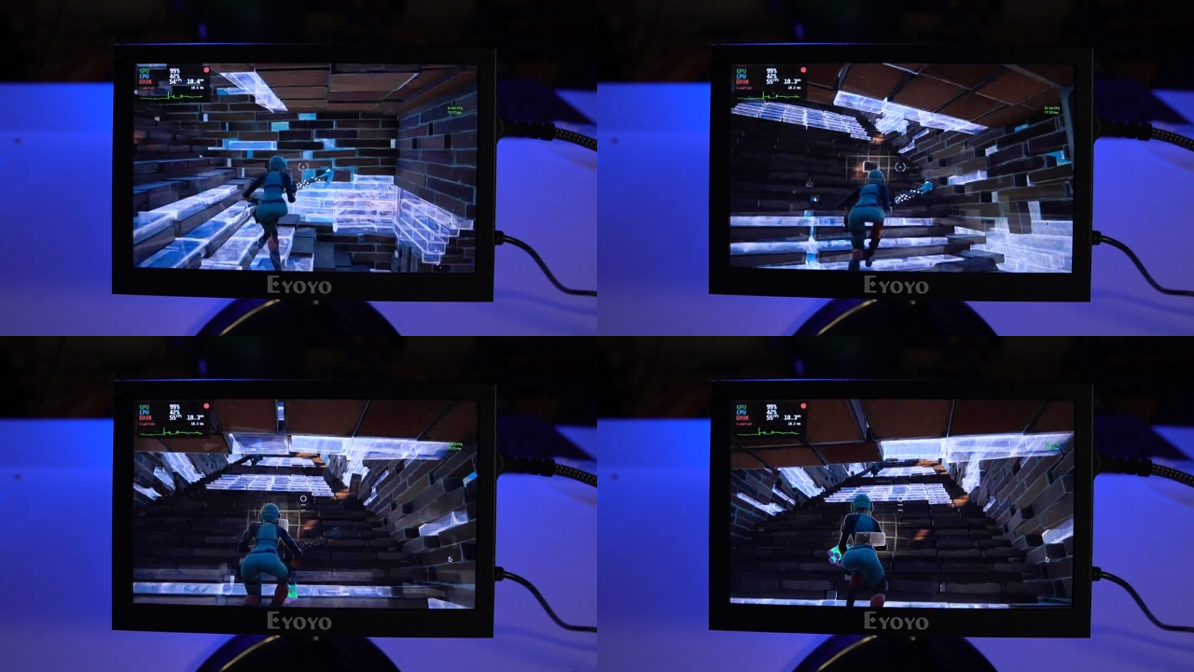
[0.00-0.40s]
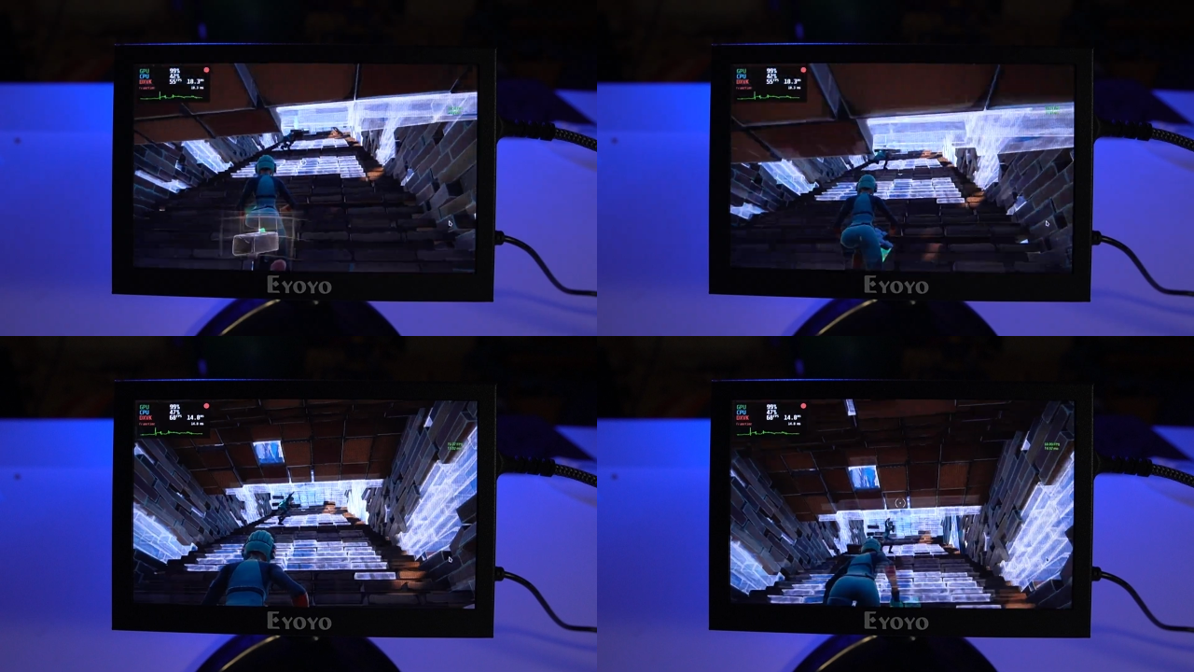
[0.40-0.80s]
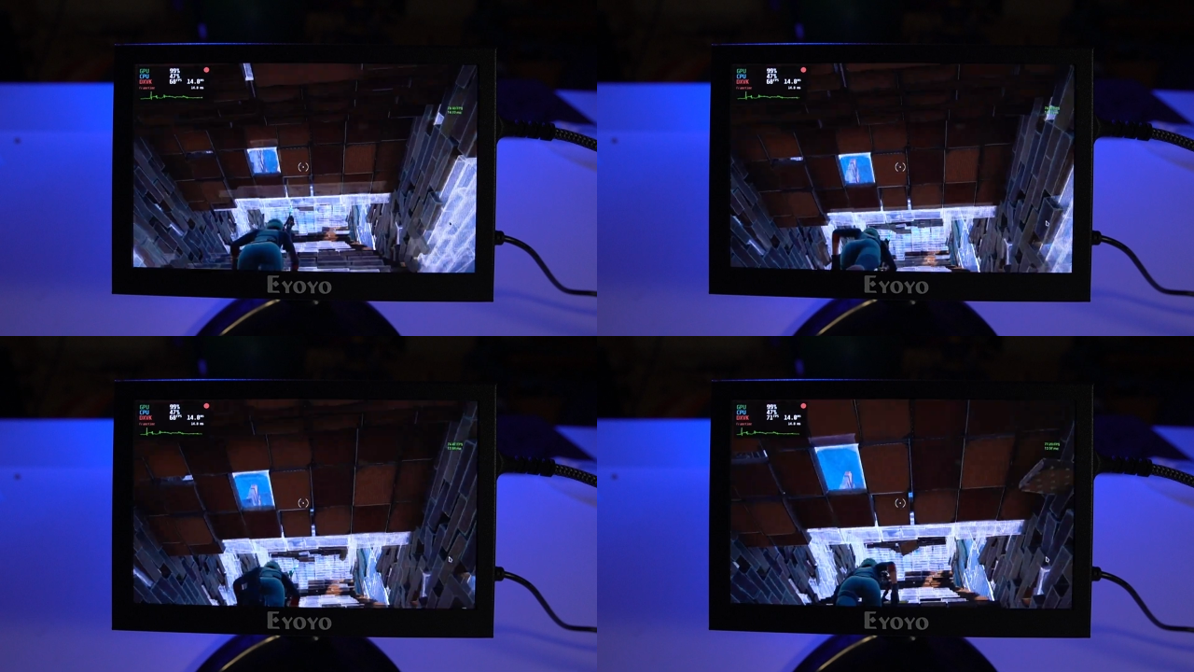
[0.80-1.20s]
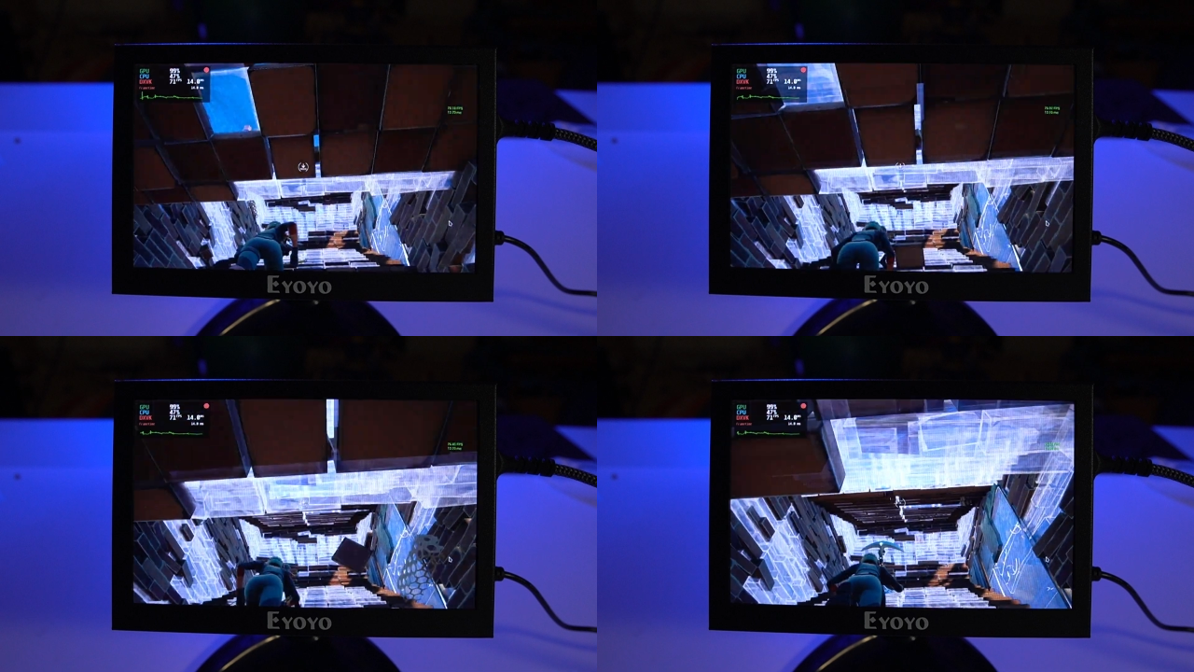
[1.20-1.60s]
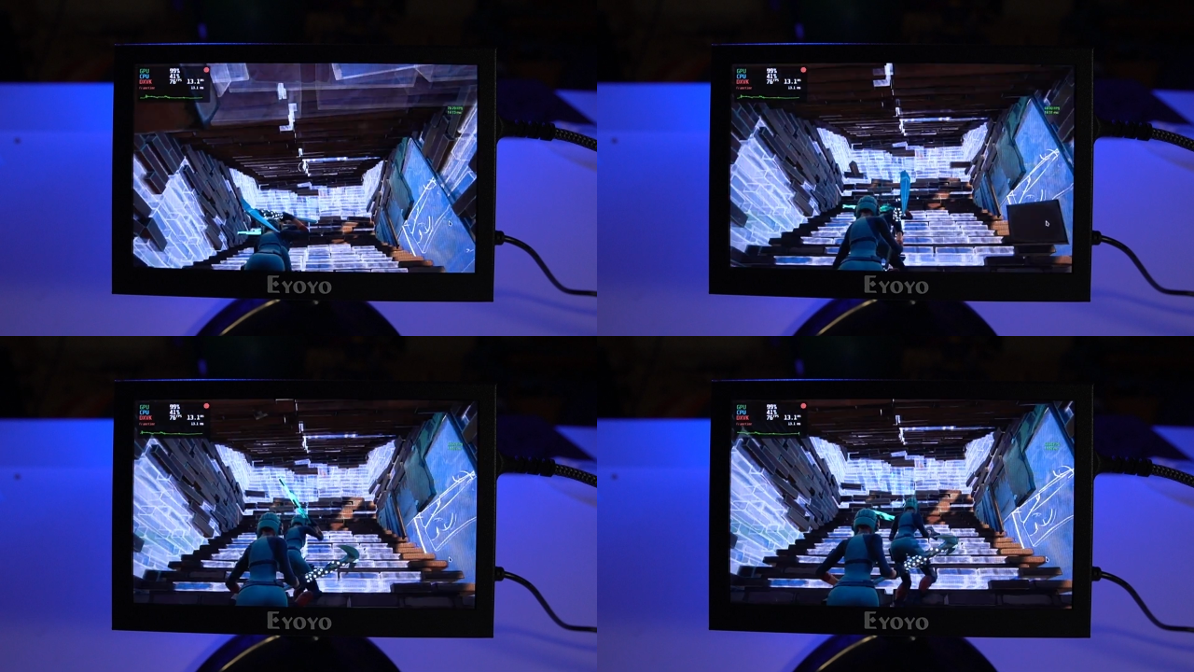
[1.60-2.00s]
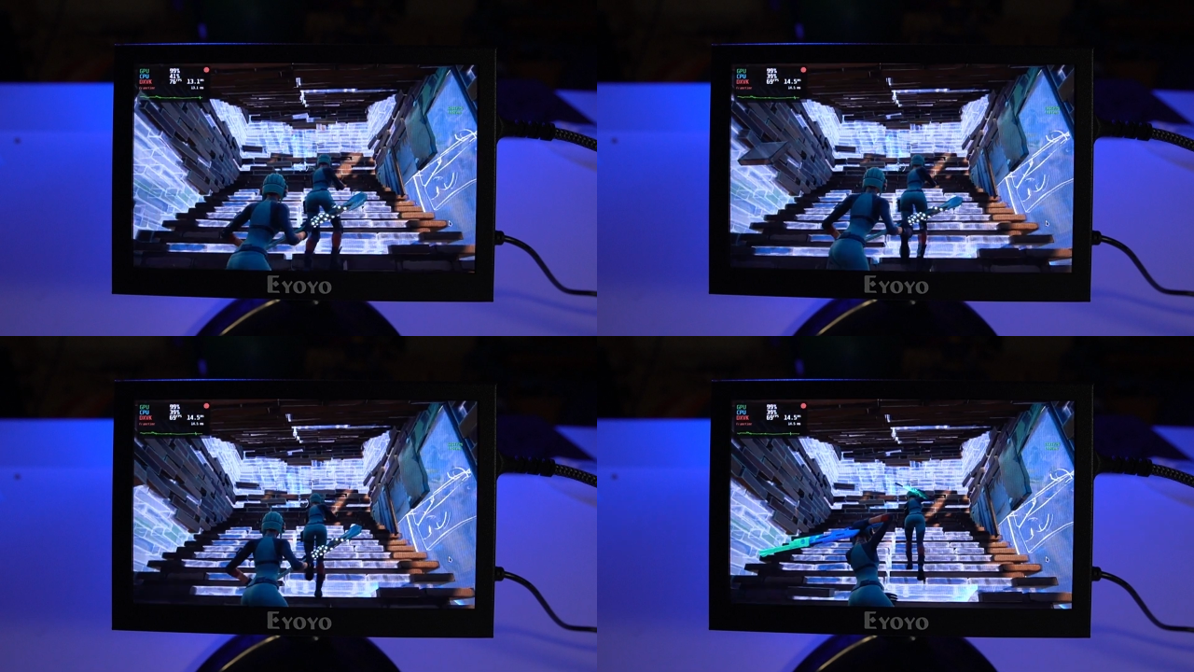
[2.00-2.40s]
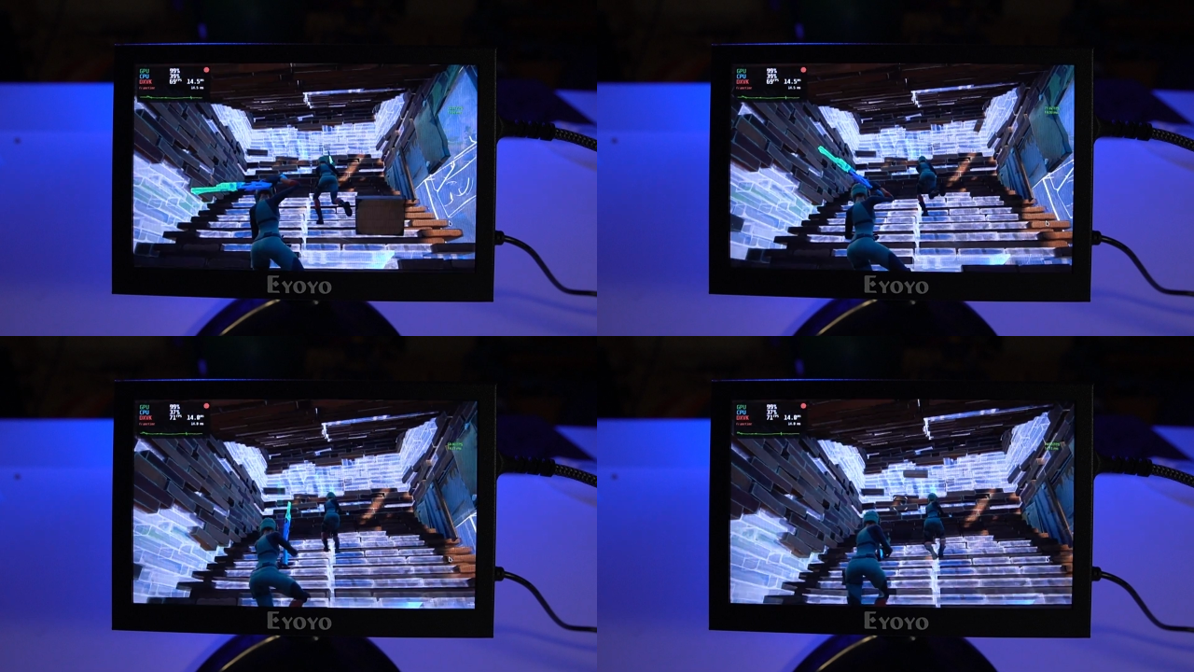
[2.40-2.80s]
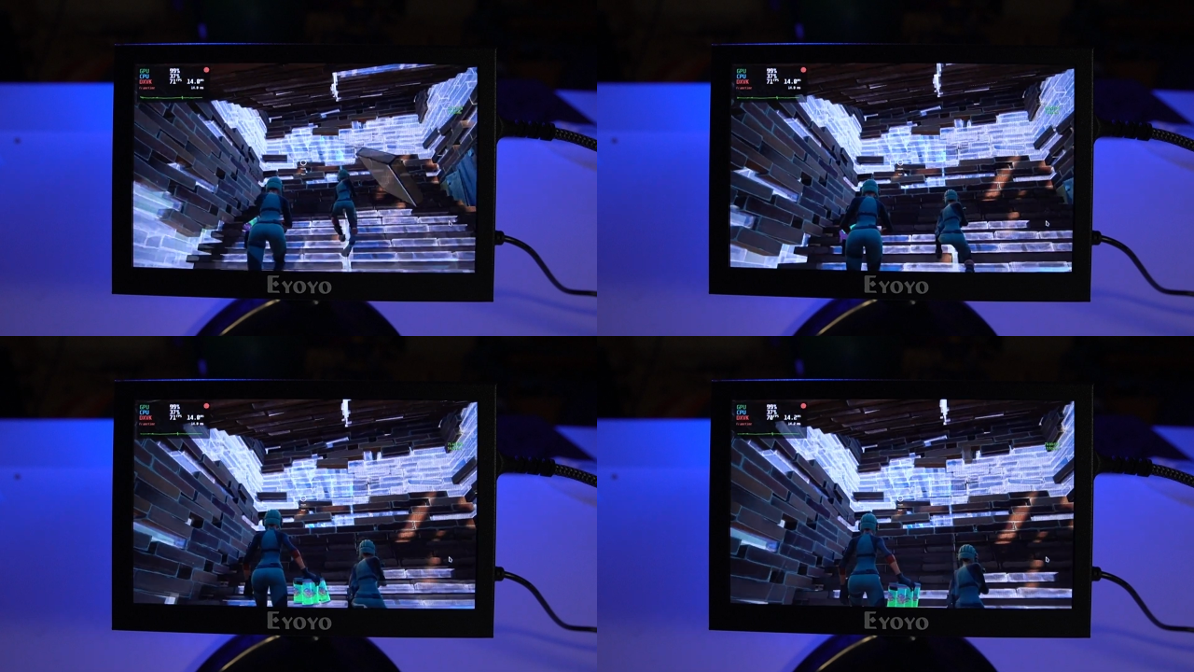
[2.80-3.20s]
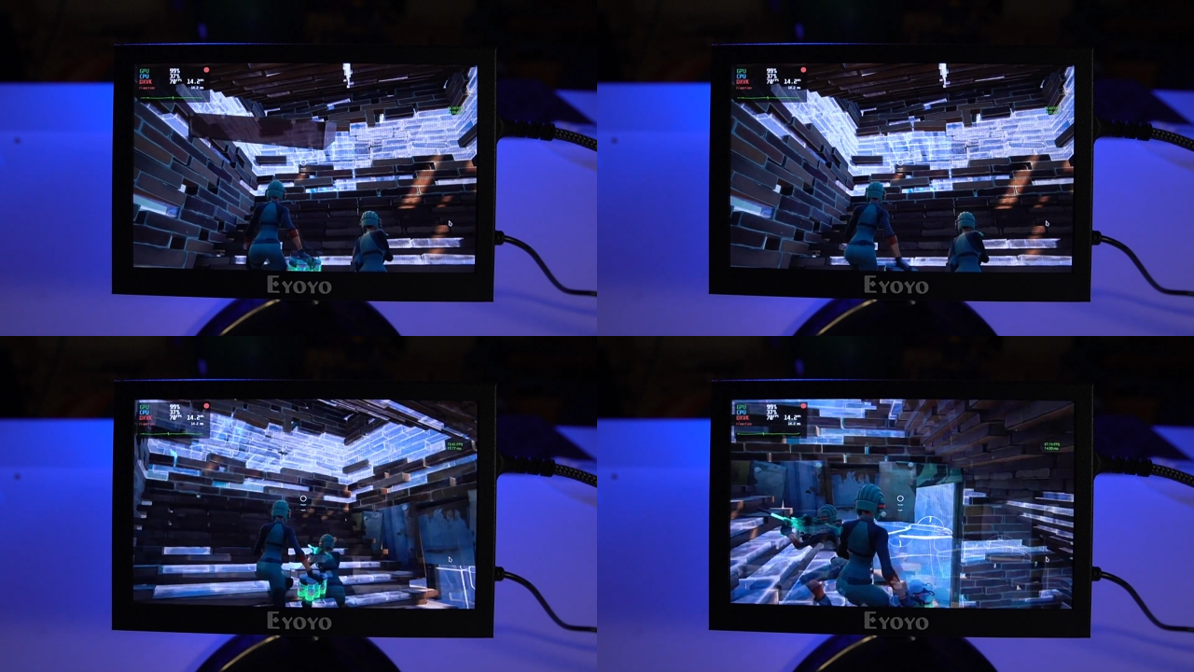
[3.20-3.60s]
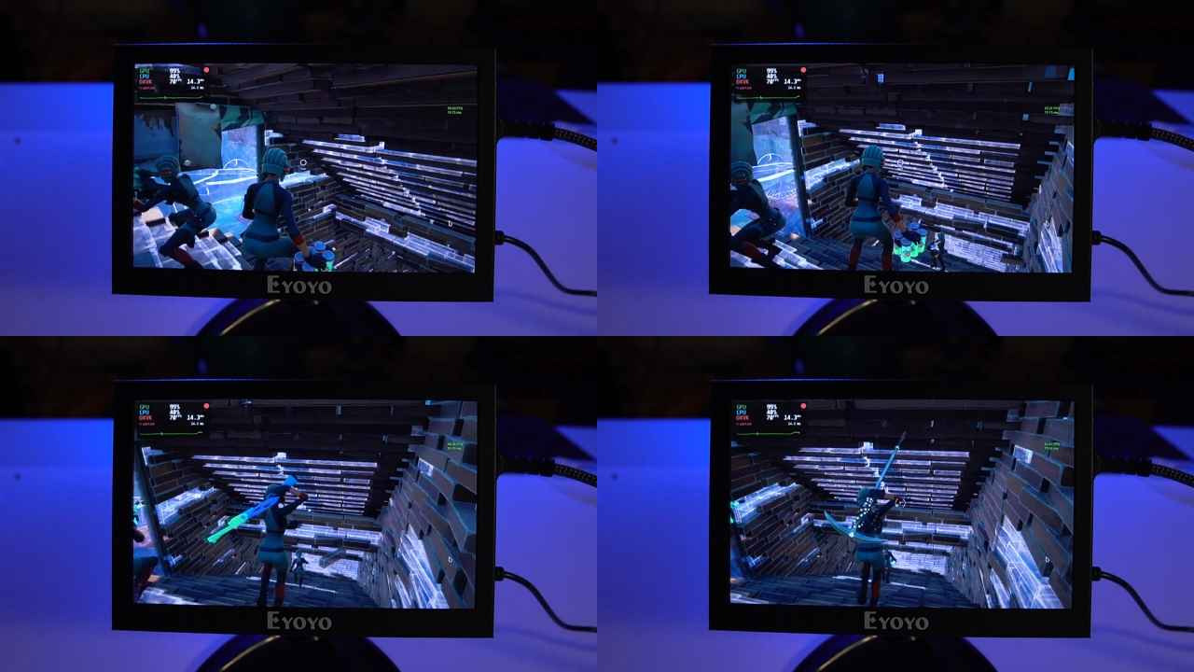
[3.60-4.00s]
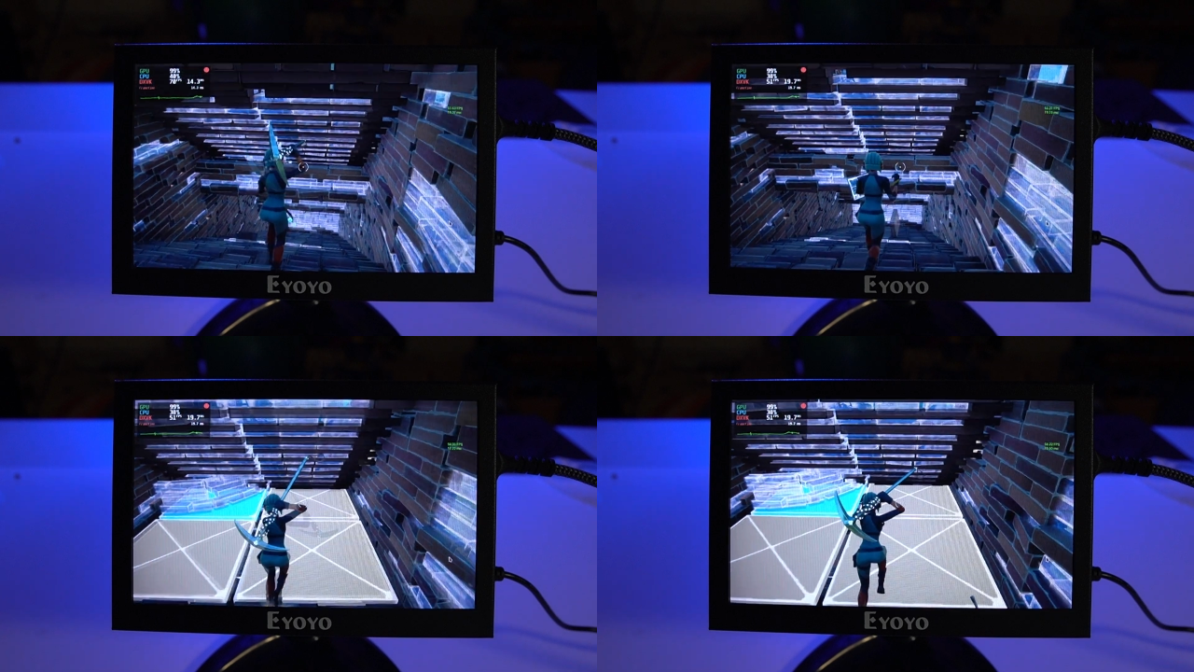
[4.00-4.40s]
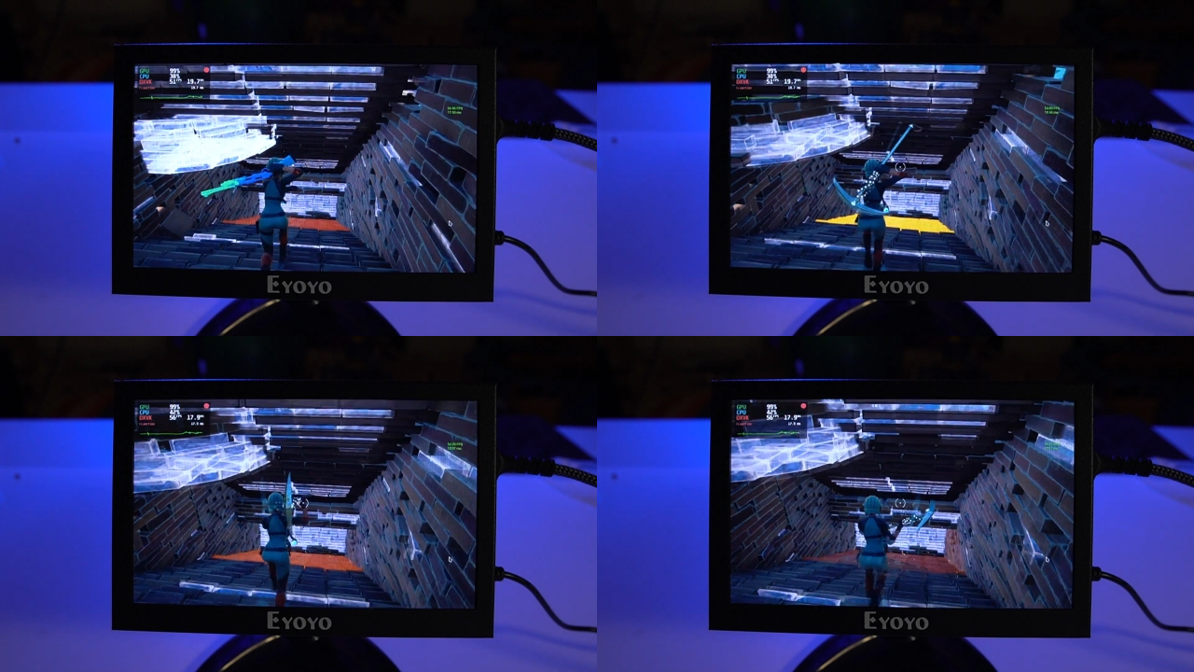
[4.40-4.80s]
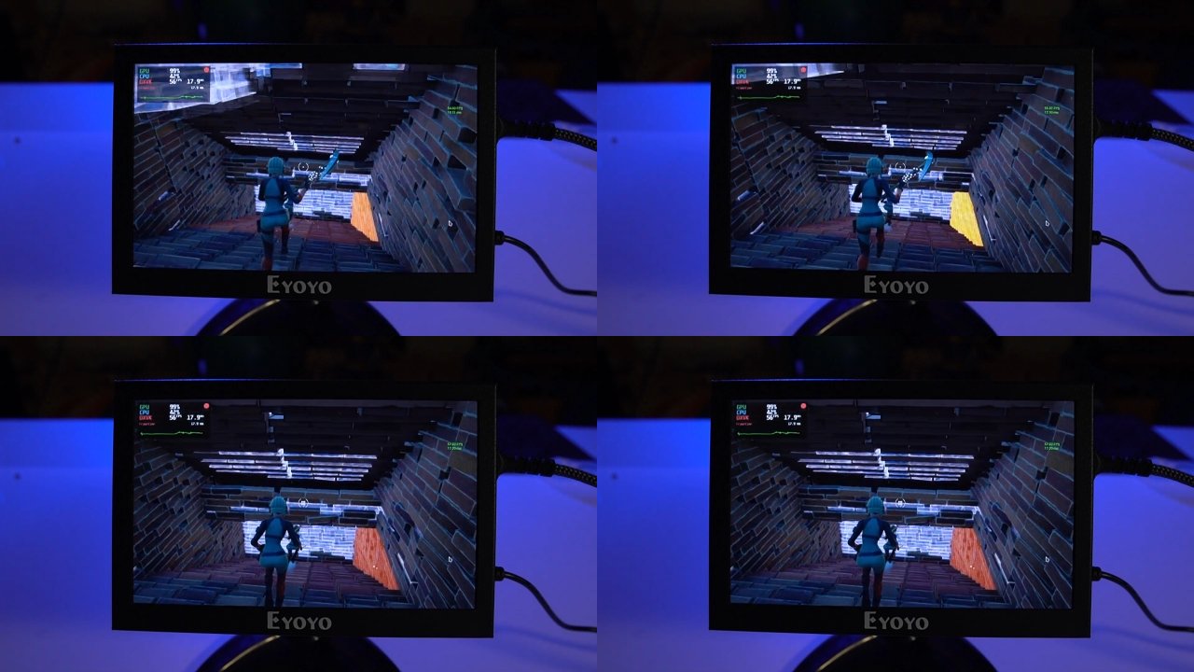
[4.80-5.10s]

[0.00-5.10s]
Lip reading: [unreadable: no face in view]